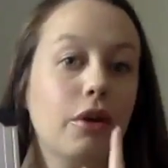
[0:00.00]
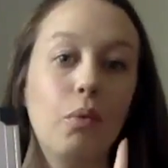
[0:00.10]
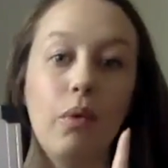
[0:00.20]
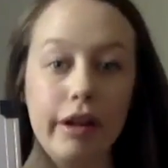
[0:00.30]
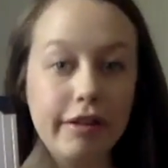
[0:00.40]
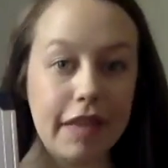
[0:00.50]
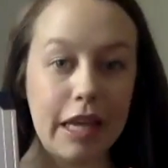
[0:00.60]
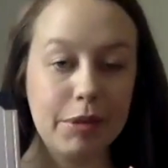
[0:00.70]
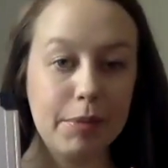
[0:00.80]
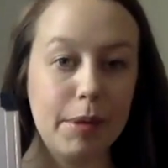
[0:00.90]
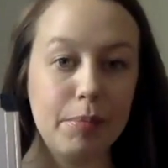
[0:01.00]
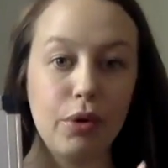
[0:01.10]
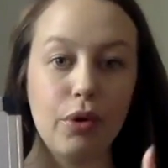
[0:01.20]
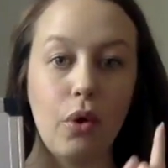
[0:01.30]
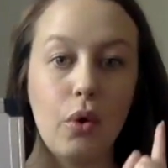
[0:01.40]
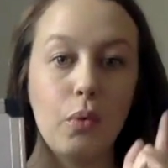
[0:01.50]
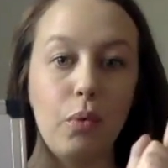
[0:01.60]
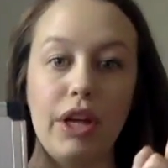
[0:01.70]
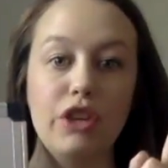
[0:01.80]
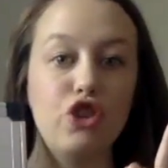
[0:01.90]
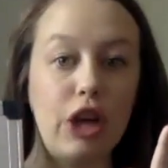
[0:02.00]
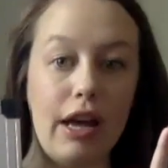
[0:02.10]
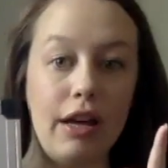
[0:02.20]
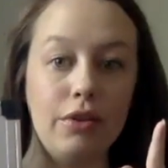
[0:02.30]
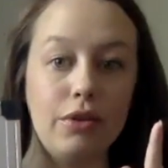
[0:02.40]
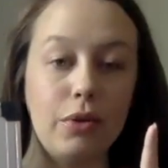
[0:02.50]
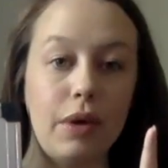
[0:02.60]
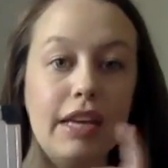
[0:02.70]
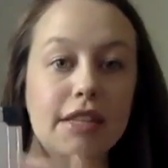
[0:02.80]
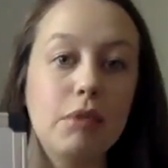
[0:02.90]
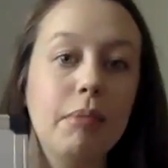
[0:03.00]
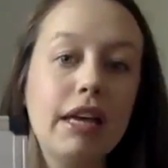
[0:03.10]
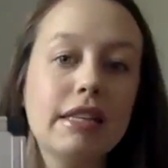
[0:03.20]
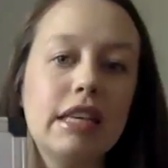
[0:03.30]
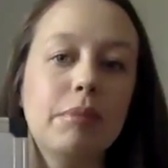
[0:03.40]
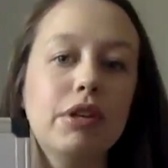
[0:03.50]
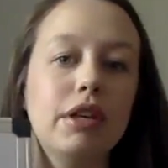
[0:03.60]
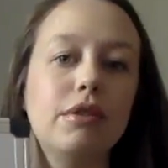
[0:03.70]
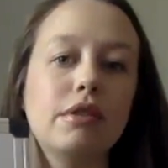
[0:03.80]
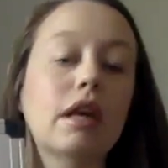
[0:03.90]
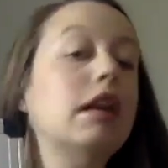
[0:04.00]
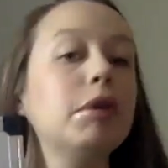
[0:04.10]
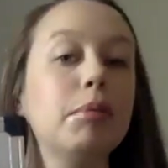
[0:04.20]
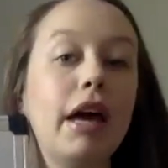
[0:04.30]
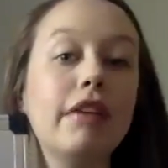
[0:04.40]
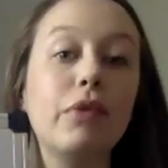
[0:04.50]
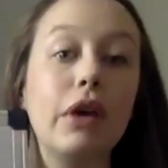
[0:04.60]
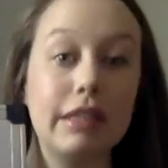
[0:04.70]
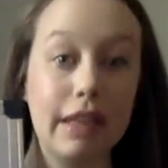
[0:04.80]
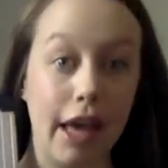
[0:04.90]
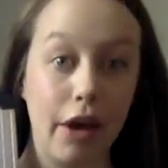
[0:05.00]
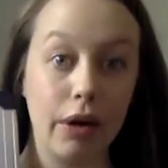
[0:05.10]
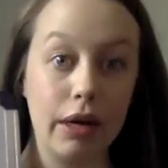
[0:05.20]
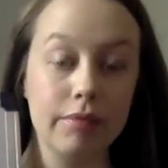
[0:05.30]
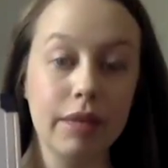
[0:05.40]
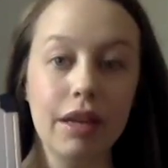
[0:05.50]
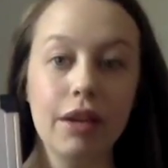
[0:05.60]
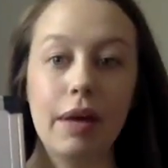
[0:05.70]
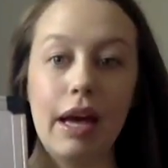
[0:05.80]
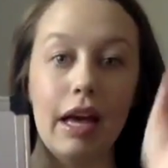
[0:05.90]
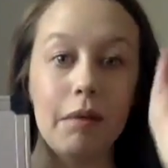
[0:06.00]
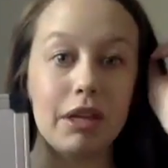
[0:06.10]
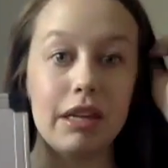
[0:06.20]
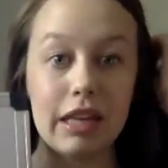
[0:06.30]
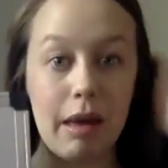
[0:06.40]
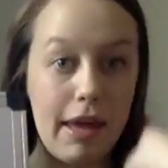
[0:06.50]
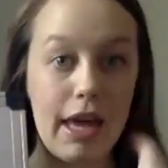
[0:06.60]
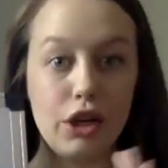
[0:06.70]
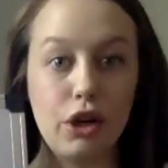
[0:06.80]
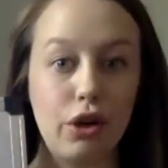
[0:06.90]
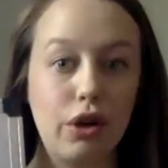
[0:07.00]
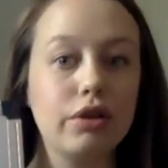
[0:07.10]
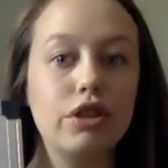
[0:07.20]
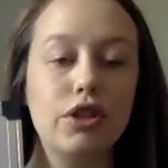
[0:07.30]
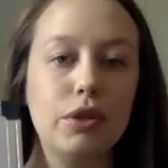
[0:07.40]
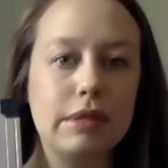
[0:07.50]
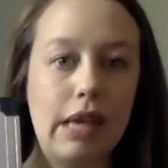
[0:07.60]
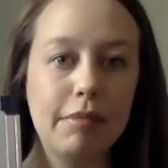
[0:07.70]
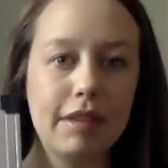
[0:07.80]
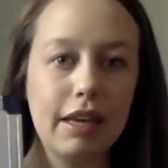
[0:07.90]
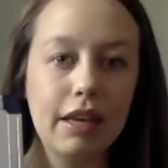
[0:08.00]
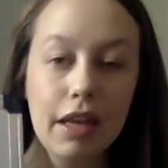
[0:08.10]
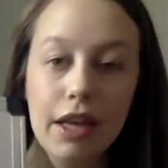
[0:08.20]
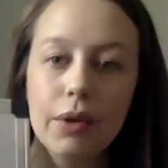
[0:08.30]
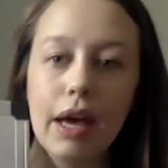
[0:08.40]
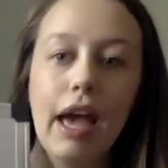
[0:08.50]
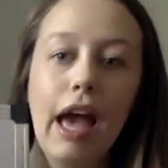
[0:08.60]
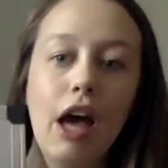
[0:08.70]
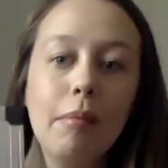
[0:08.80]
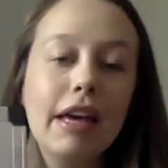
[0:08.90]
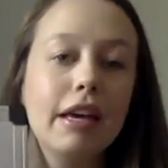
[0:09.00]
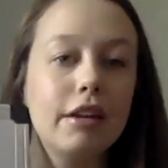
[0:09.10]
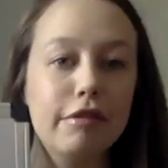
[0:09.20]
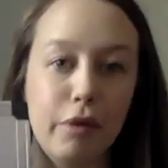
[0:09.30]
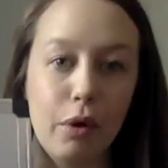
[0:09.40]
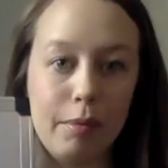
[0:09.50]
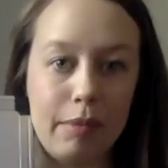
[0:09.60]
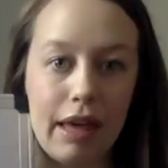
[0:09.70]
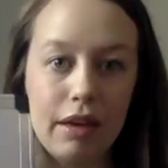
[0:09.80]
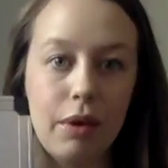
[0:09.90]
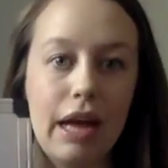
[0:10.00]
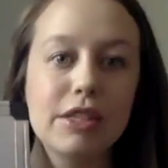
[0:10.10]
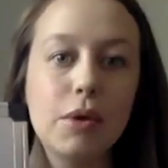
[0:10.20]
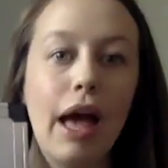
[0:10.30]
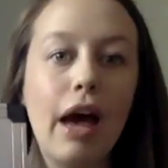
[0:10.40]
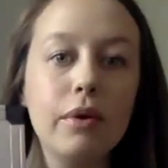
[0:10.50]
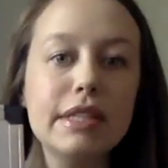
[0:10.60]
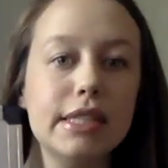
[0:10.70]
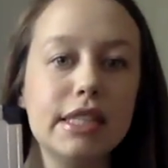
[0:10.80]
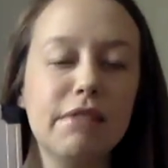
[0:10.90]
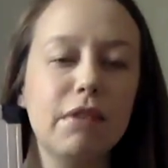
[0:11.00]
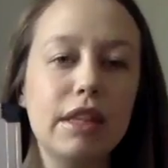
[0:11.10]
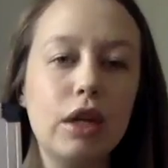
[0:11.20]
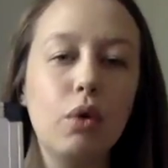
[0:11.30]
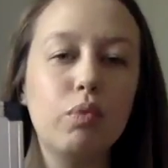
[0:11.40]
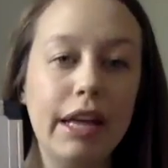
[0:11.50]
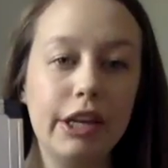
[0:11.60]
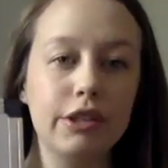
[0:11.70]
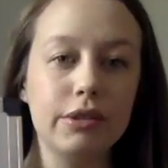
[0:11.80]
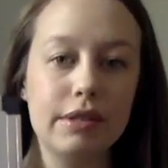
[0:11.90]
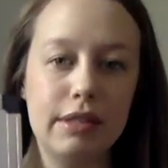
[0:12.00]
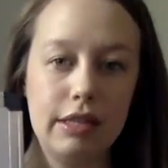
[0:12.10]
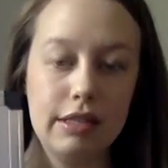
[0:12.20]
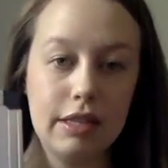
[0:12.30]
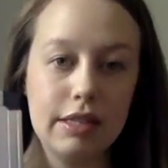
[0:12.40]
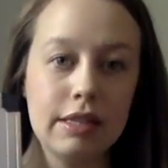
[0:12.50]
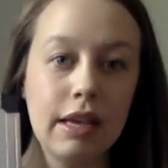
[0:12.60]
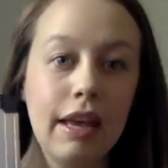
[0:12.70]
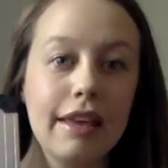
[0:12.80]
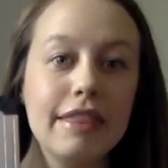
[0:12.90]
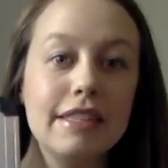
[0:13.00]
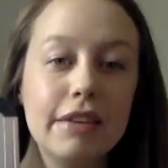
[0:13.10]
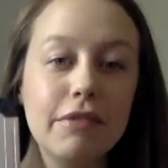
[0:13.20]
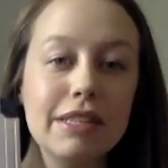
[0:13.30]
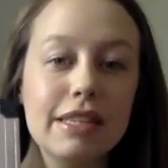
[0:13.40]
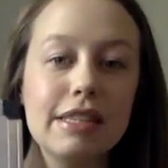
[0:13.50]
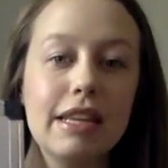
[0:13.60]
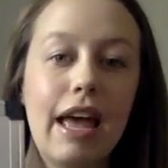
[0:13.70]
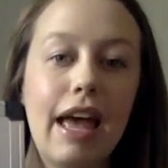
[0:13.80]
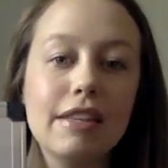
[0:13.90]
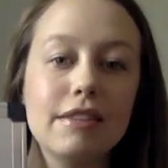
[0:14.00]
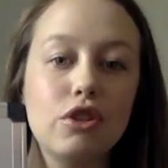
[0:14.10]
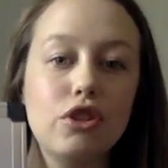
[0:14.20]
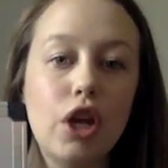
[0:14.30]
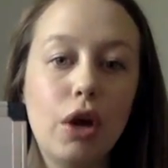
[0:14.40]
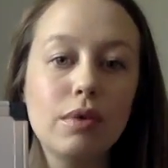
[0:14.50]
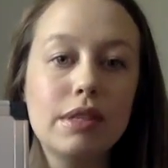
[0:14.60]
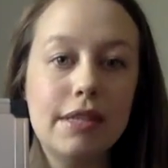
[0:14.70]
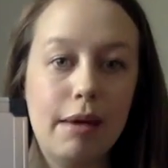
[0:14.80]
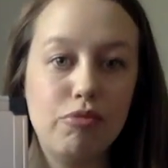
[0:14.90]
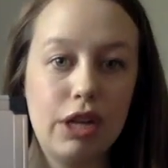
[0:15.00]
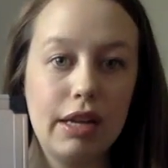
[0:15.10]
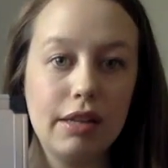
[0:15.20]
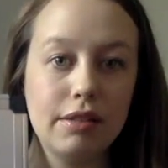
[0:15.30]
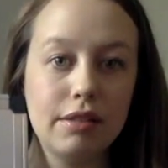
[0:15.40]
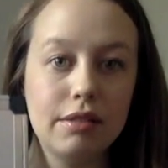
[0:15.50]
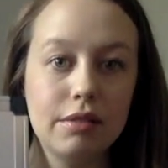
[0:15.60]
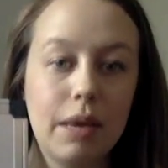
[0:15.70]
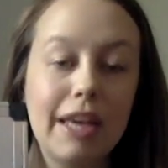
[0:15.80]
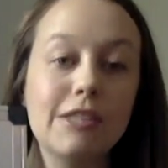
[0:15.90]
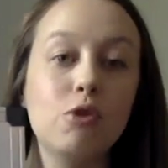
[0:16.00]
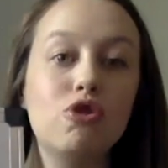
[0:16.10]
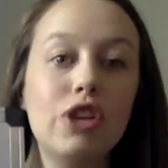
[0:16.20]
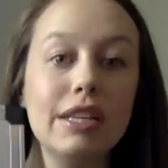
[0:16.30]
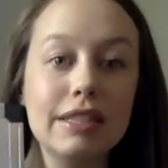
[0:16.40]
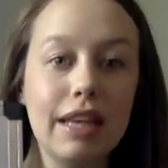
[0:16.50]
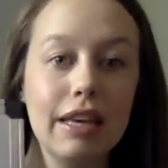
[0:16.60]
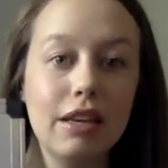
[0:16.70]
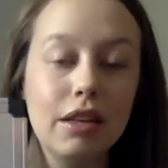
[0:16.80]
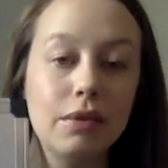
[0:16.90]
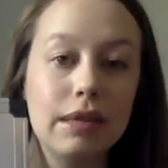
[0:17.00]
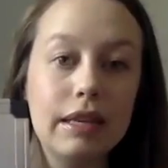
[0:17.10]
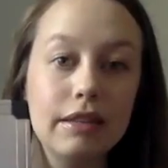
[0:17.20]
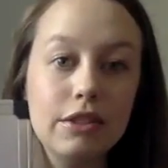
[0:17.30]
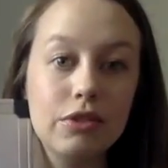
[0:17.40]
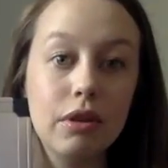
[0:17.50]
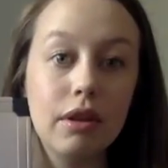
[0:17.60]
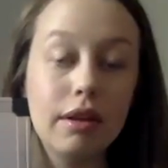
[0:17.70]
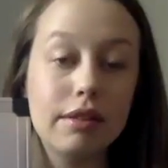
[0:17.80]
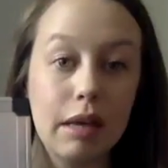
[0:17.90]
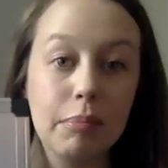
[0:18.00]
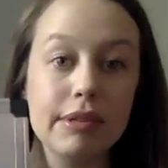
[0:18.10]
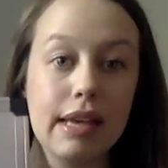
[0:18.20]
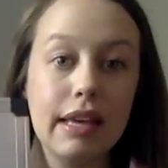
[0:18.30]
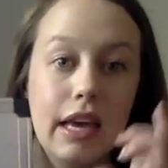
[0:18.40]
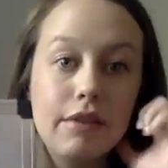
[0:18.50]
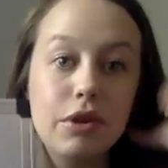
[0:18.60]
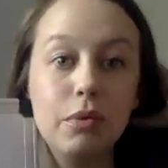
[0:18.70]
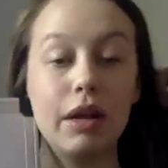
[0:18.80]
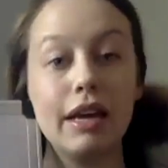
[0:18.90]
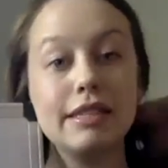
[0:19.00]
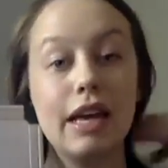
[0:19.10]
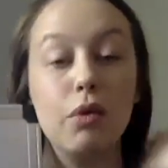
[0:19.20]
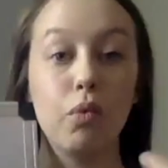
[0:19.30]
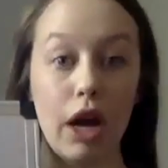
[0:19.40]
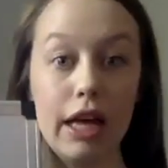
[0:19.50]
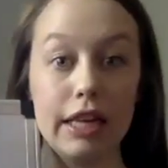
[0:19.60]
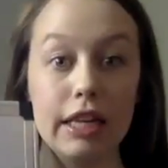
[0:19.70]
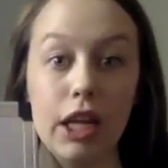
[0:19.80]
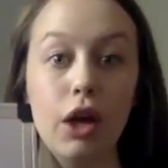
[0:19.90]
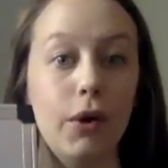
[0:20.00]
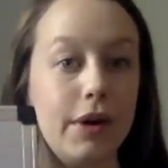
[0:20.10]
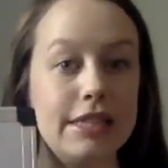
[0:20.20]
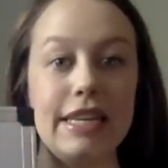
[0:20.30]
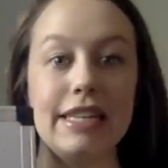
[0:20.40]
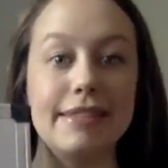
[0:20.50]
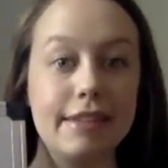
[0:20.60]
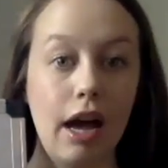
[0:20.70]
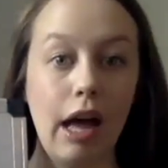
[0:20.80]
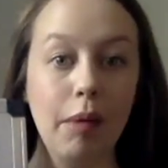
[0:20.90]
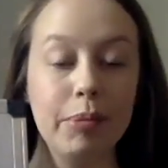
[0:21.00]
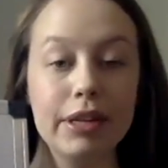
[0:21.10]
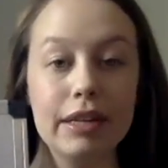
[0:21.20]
one family member, or one child. Okay, so my example here is going to be my friend Kara. Okay, I'm going to command her to do something. Okay, how am I going to form that? All right, so how is it different than a regular sentence? The difference is that it has no subject. Okay, so just like in those English examples I gave you, when I say run or I say stop,